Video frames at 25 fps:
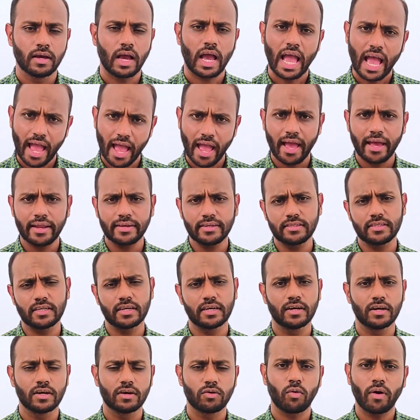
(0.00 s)
And
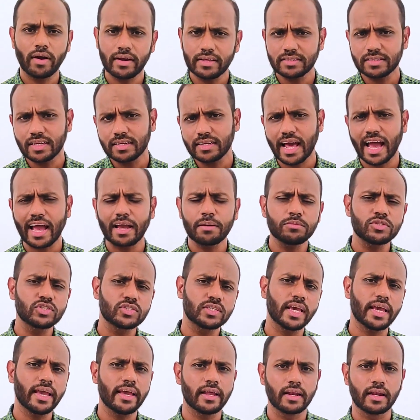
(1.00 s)
what is the time
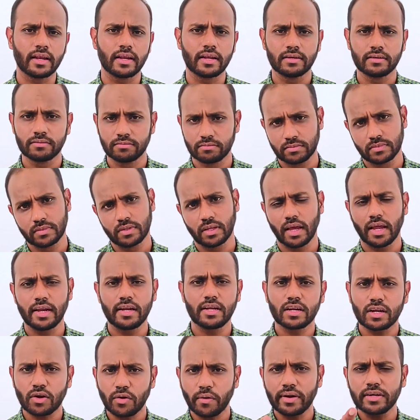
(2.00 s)
scale?
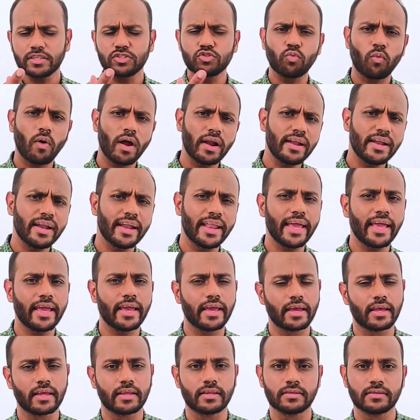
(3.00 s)
It requires 1
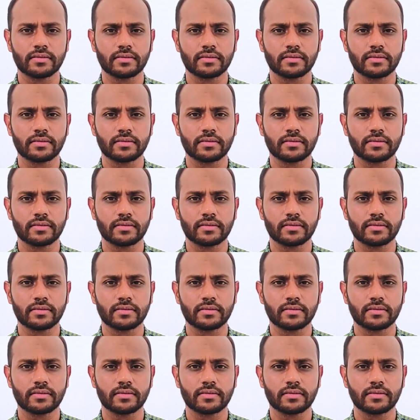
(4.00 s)
day.